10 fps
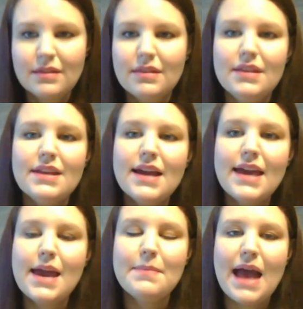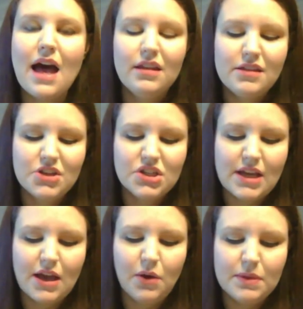Then I came out of the
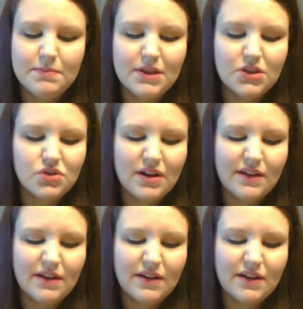shell with Ministry